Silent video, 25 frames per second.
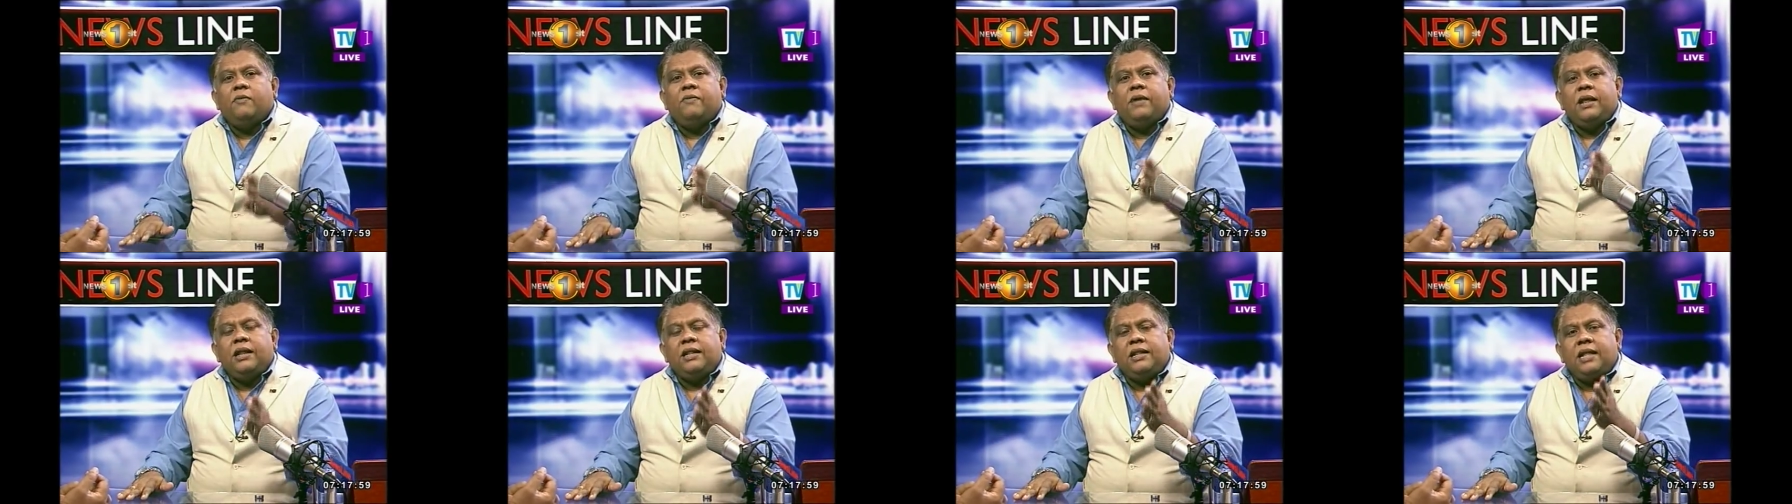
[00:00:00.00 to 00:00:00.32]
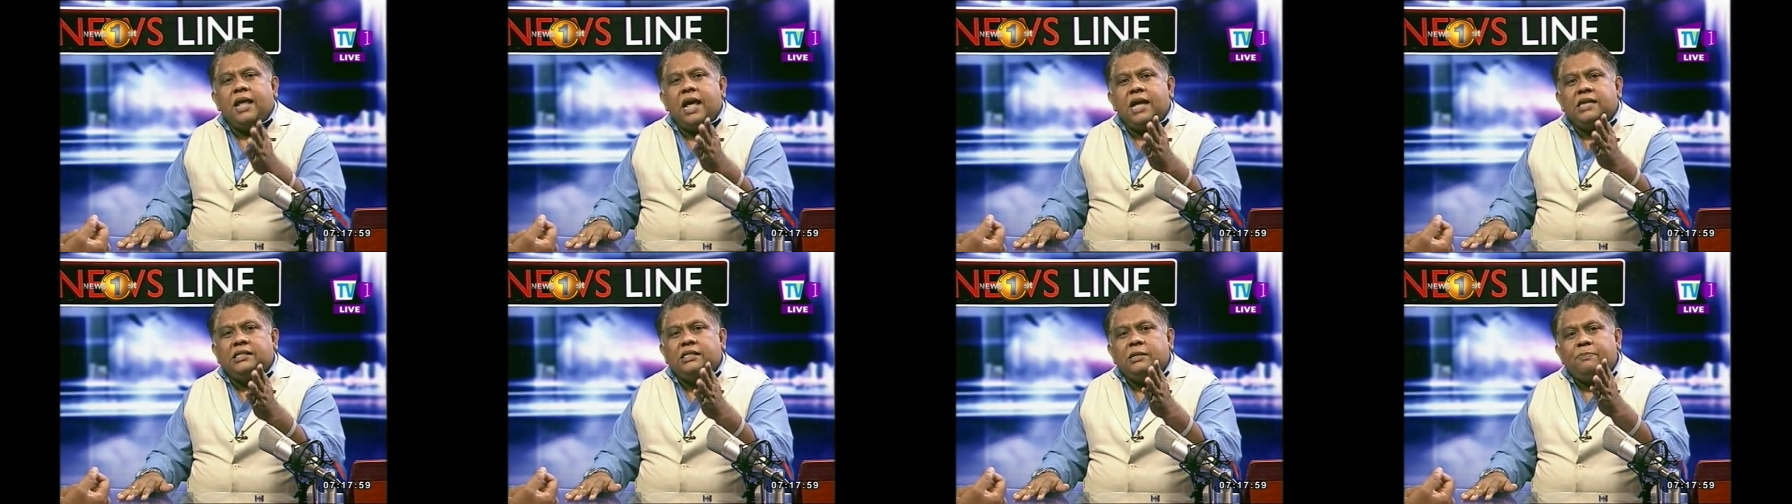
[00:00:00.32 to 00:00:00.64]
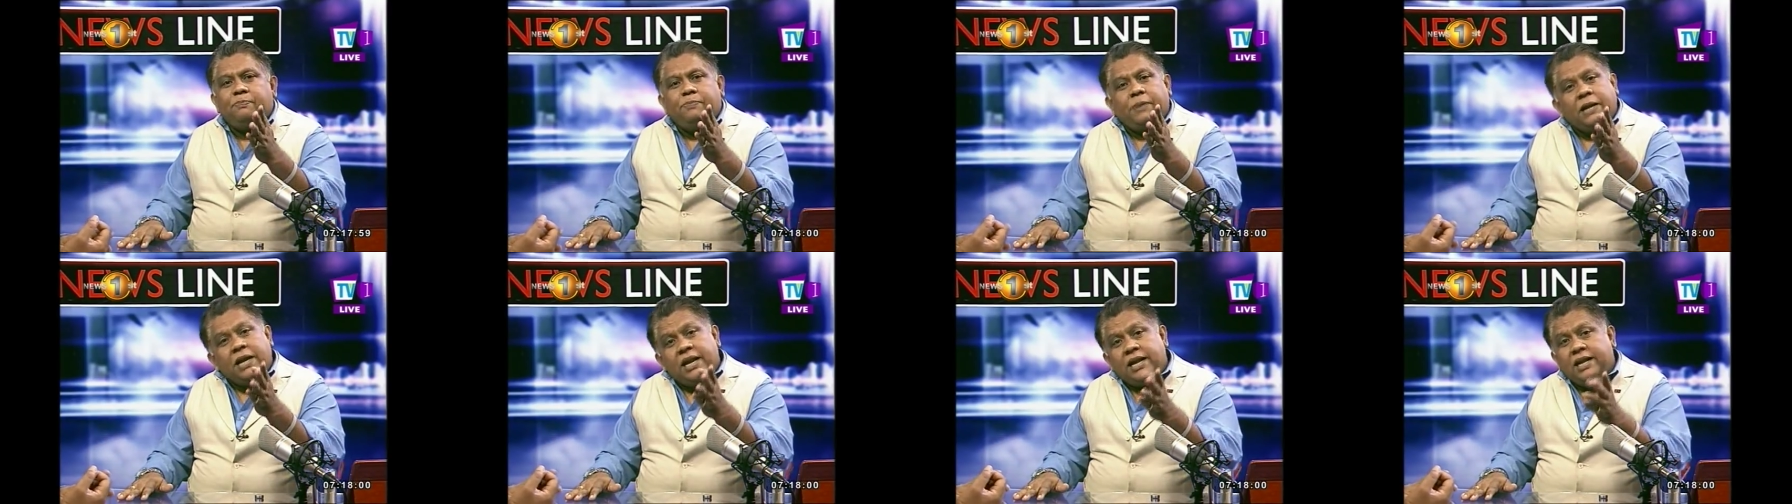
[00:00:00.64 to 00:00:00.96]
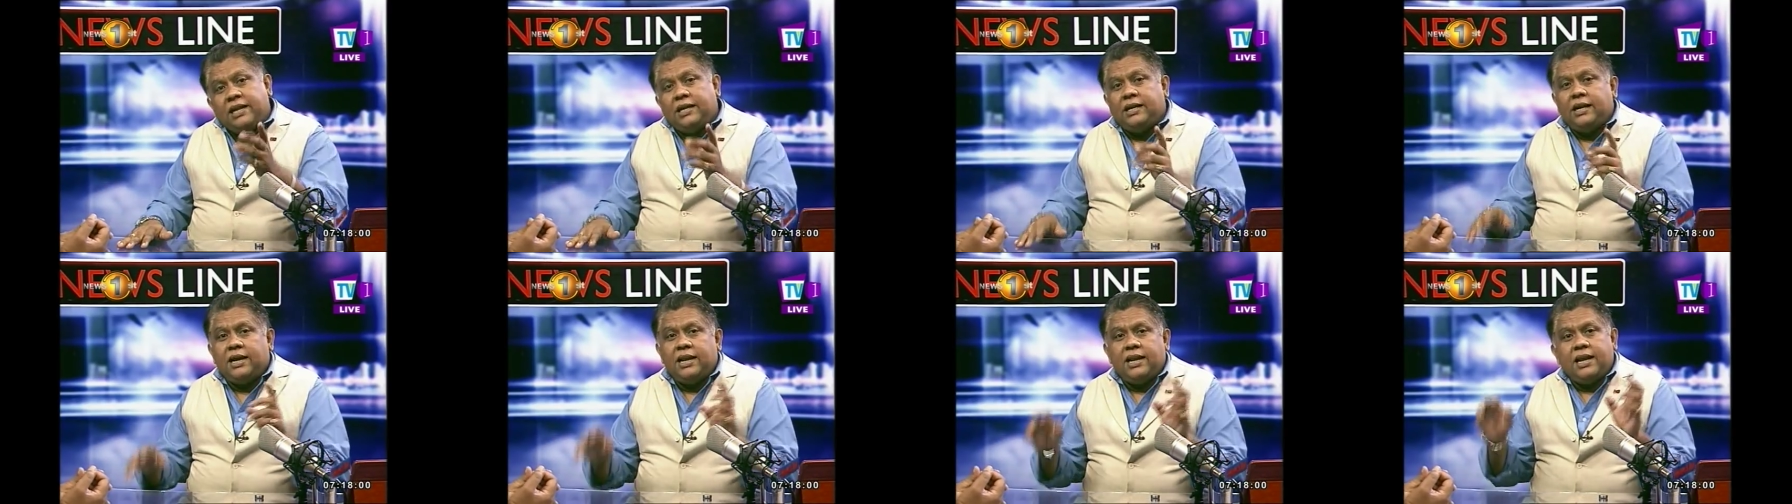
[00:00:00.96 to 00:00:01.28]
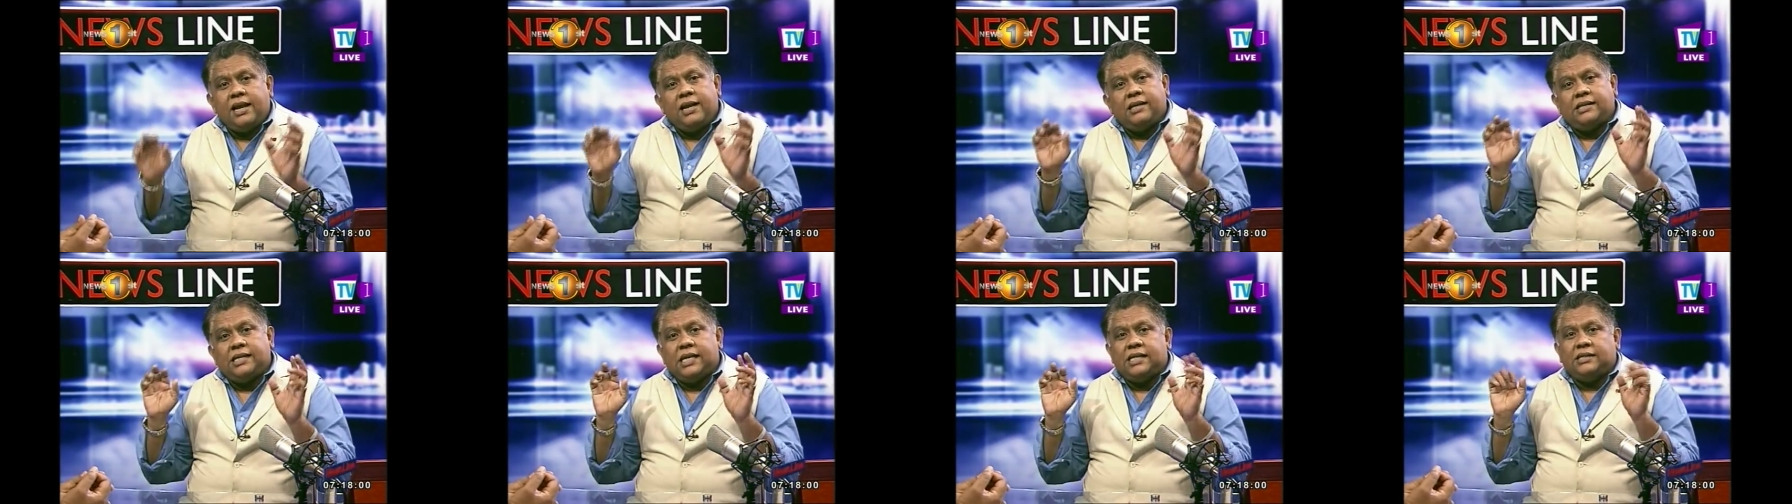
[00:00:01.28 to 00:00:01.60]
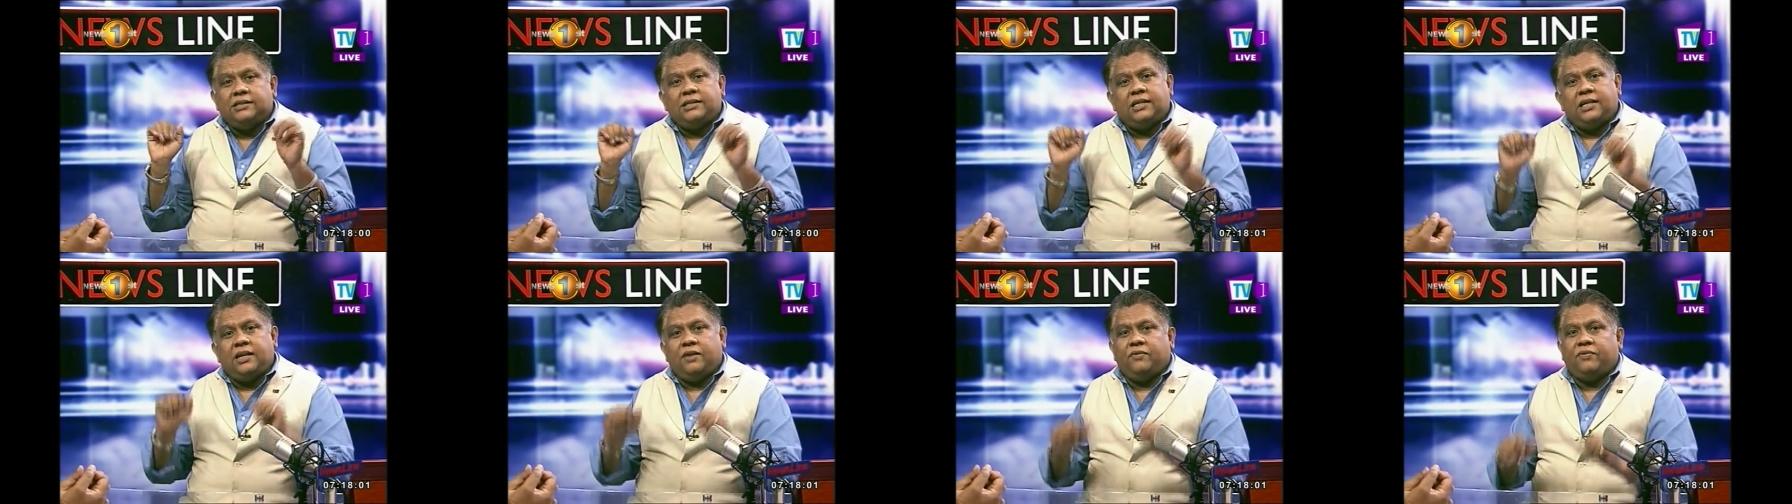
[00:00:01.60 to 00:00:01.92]
When there is a politically
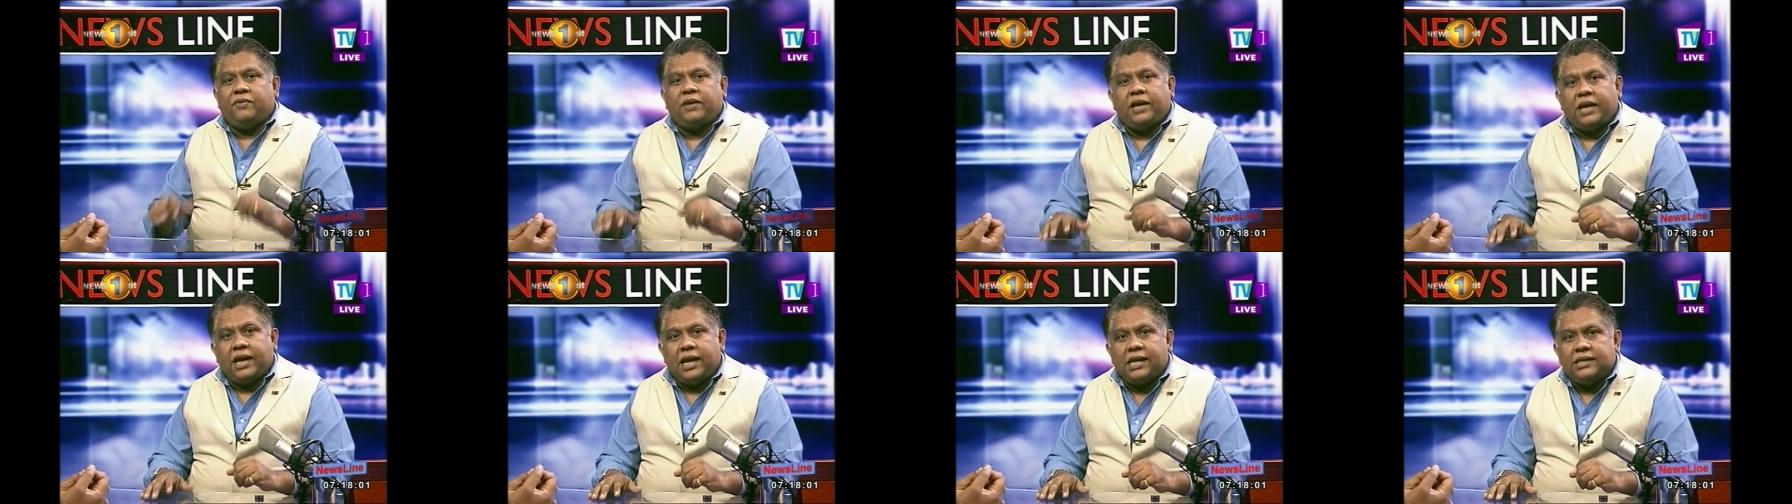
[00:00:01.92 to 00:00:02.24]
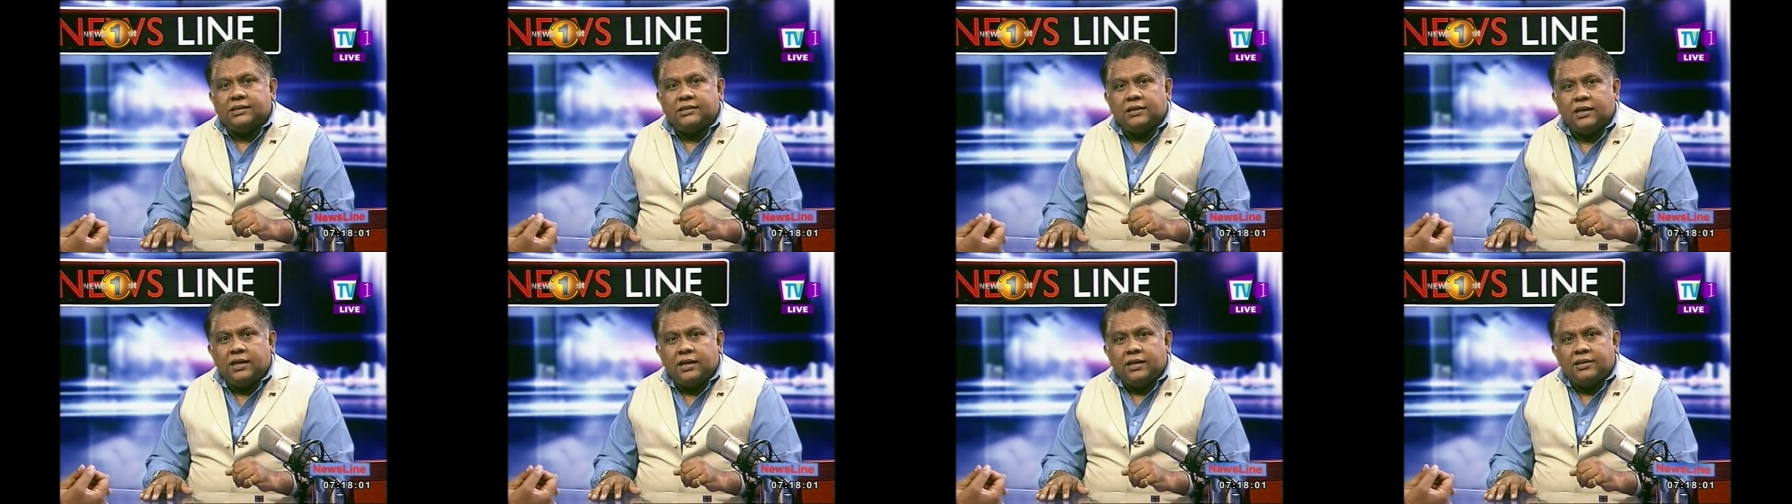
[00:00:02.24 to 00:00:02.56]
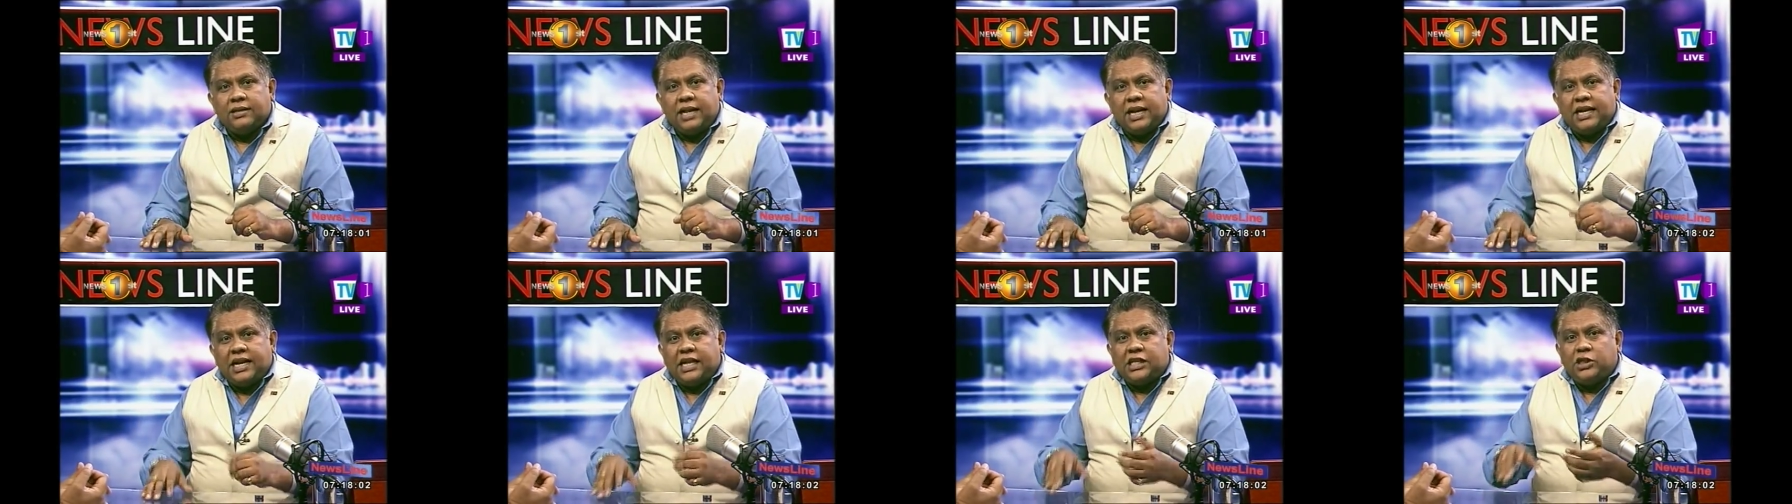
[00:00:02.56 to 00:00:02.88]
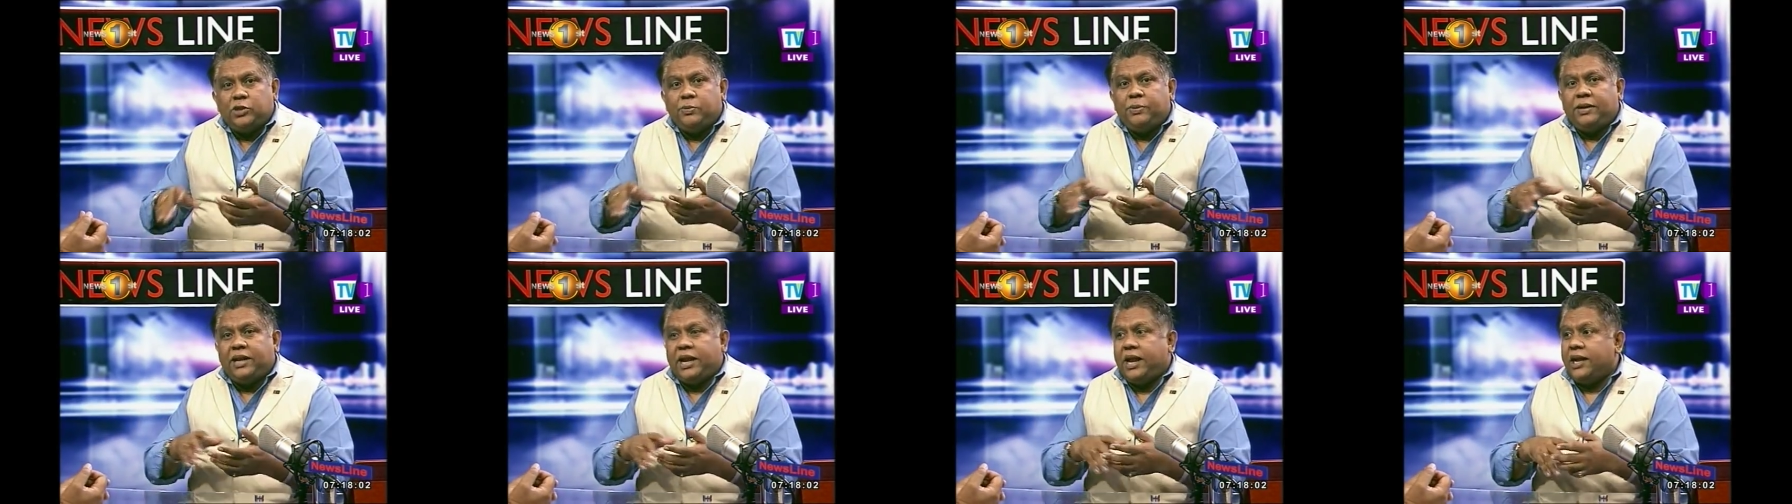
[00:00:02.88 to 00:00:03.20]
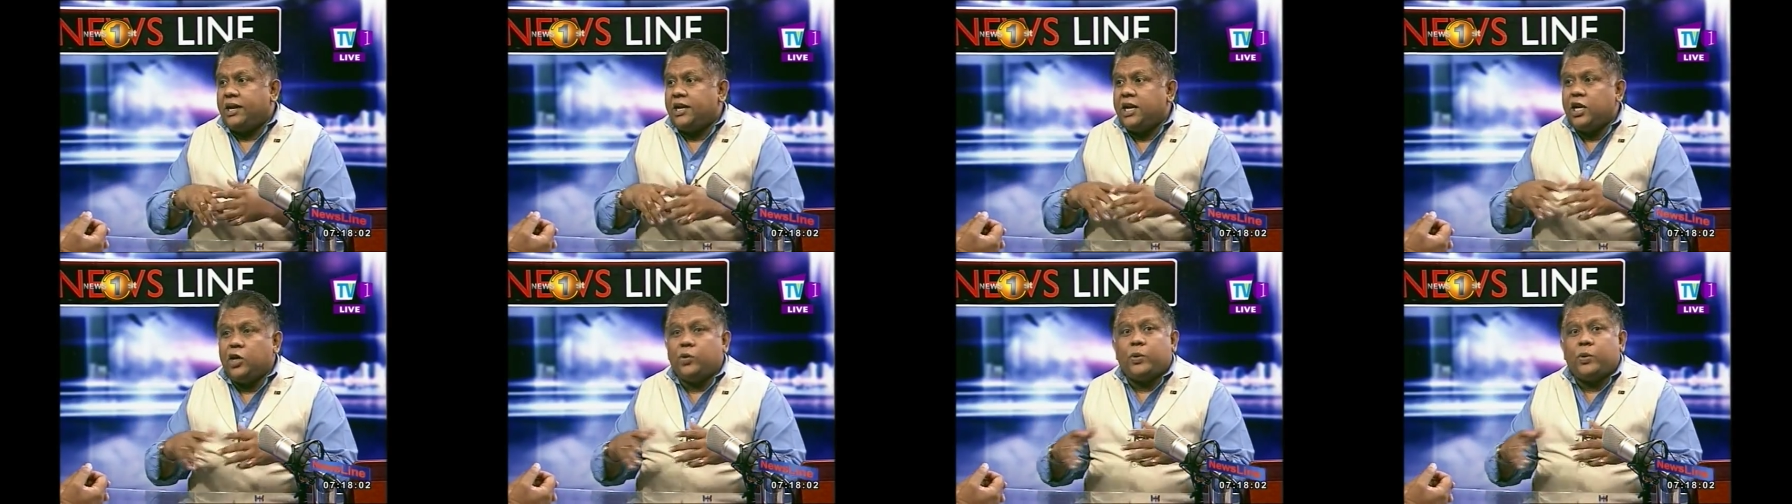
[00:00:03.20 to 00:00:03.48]
sensitive case that has to be taken in